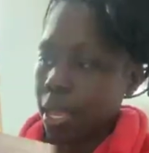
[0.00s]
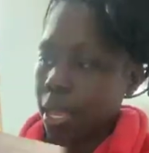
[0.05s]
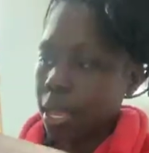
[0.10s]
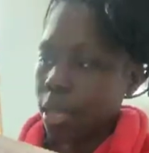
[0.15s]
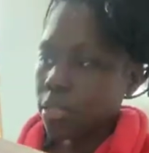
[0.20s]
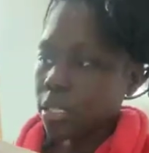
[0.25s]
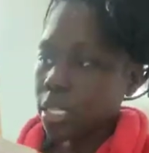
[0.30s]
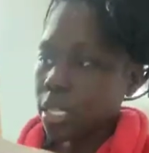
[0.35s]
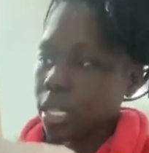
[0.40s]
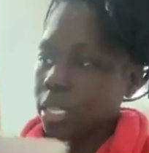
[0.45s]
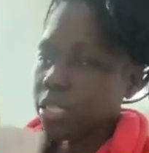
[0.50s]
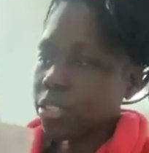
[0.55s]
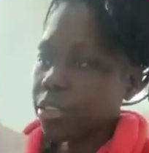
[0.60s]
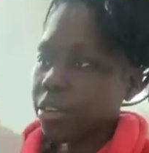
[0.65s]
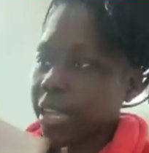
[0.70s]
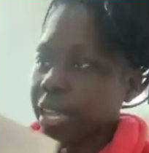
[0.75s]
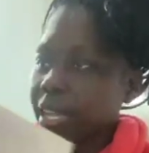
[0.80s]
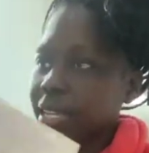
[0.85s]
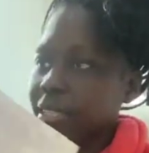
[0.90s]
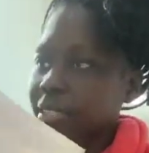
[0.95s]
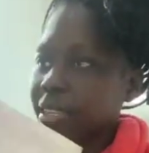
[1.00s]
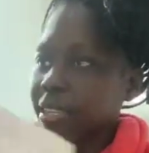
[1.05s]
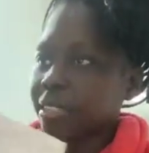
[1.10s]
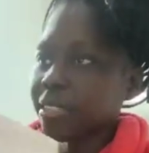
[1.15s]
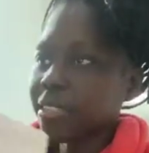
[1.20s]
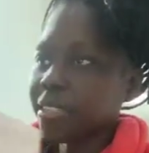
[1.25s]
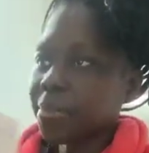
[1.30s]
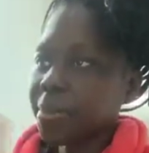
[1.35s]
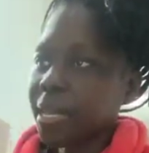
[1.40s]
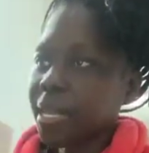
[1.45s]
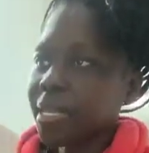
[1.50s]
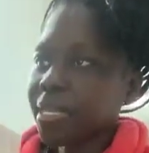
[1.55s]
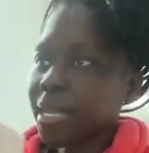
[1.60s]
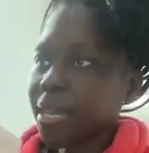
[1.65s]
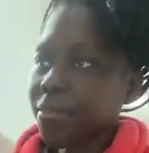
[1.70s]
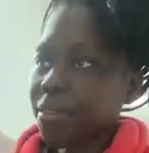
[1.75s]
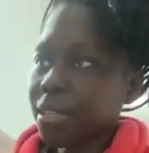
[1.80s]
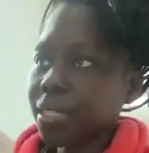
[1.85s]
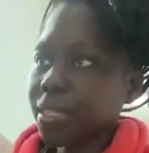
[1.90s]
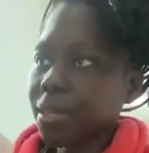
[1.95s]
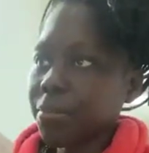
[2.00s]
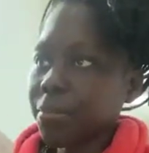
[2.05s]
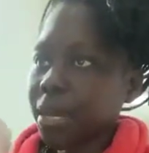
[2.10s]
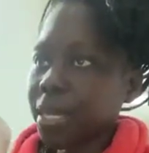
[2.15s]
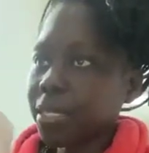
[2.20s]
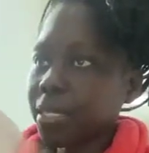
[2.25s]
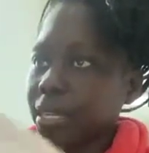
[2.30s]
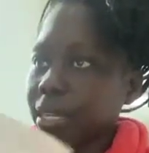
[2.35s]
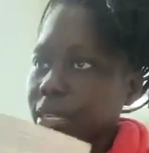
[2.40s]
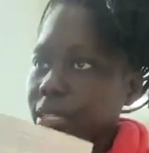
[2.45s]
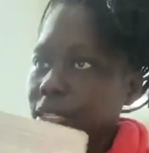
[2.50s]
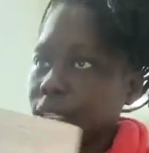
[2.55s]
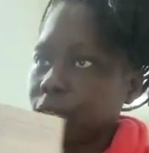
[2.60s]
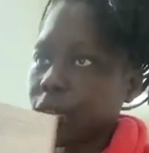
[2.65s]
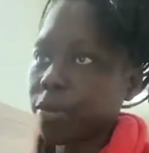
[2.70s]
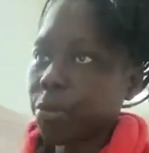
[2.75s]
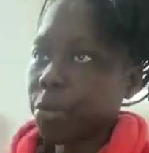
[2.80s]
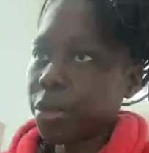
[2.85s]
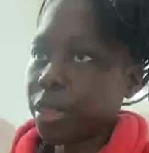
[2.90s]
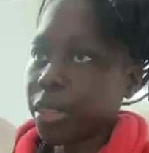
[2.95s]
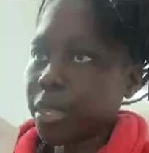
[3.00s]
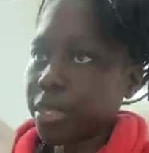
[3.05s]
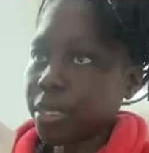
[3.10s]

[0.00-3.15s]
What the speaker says: Celestial ancestors, please give us a message with